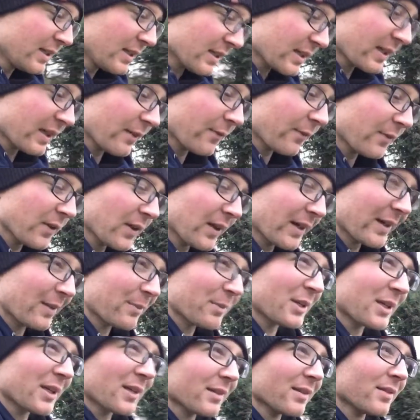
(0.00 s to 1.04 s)
kind of feel like I'm
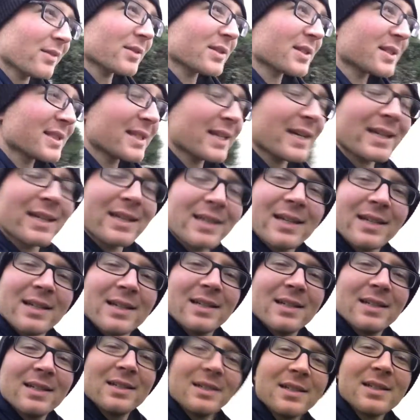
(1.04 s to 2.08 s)
getting a little sick,
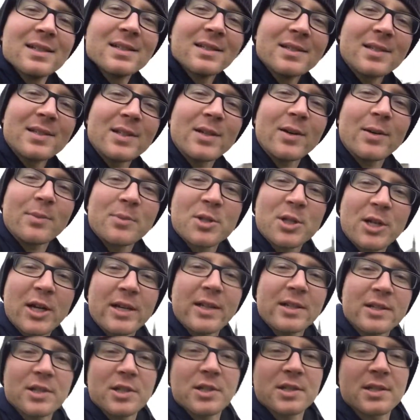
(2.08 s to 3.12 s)
so I'm trying
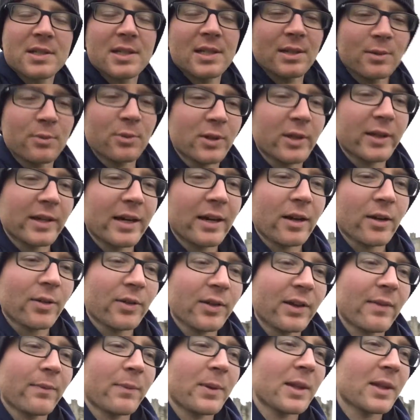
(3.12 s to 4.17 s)
to just eat really
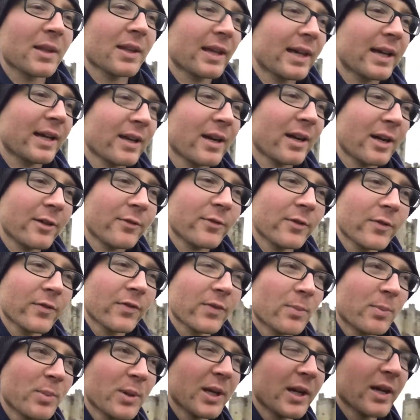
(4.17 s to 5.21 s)
healthy. I've been laying off of
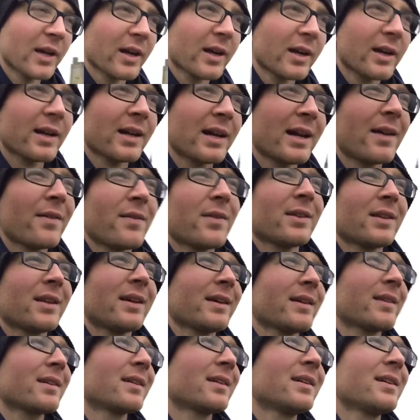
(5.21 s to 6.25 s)
the beer. I haven't
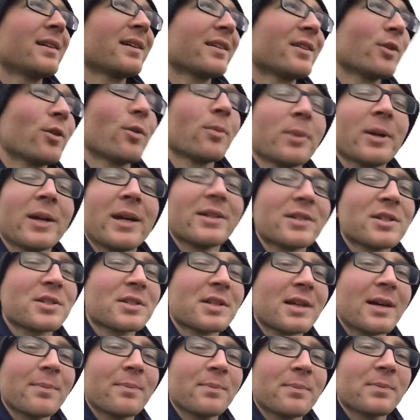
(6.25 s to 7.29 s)
like normally. I've
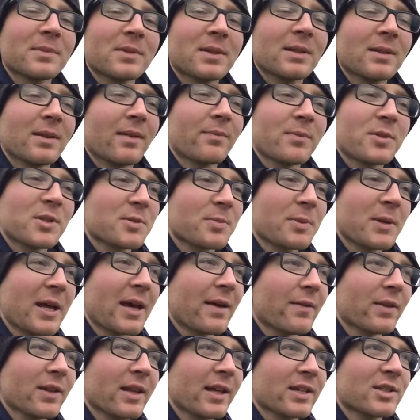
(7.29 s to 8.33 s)
just been
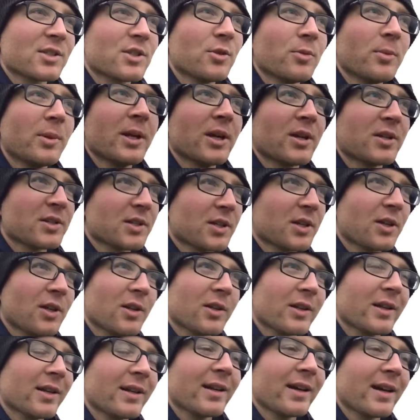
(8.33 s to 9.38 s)
having like 2 beers and
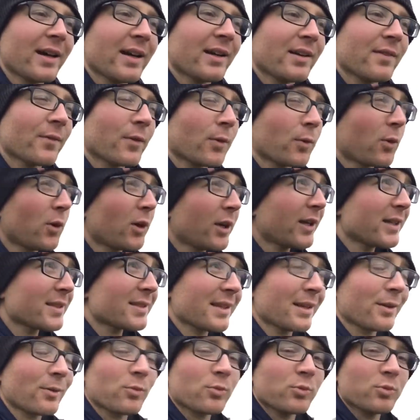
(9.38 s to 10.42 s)
calling it a night. For one, it's
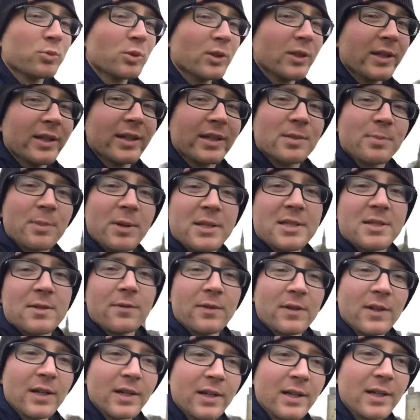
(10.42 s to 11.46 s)
like really expensive
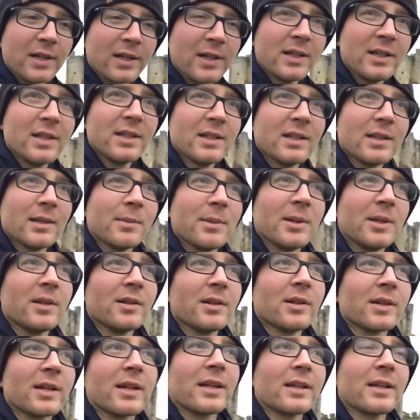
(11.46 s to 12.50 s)
here. I mean, you're
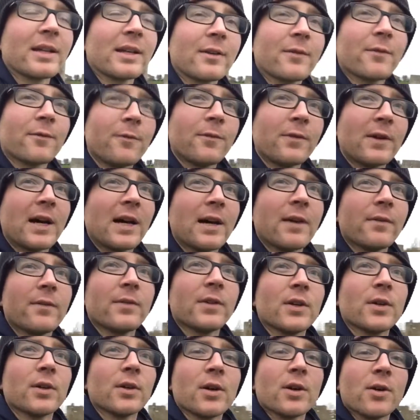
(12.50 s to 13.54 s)
looking at like
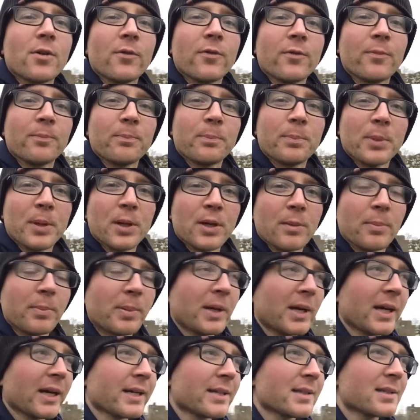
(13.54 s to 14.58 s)
€5 per
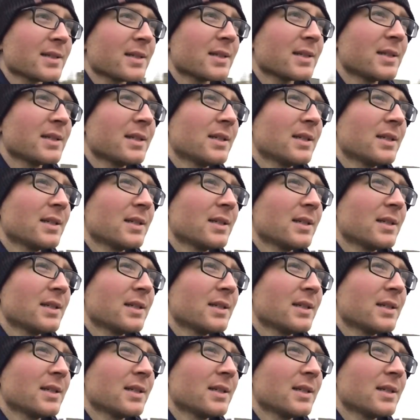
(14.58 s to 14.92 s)
pint.